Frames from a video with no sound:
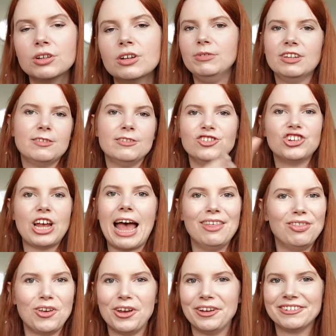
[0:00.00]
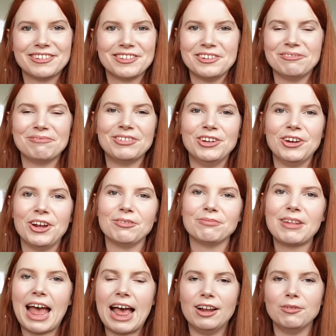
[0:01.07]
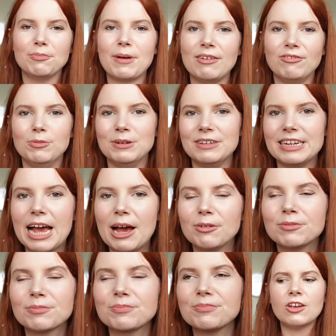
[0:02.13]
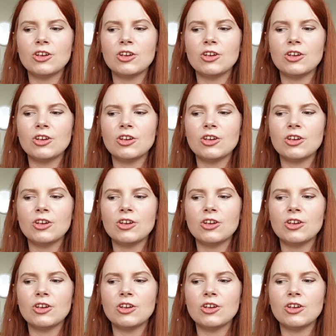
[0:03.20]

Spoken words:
Doesn't share though, doesn't, help everybody out.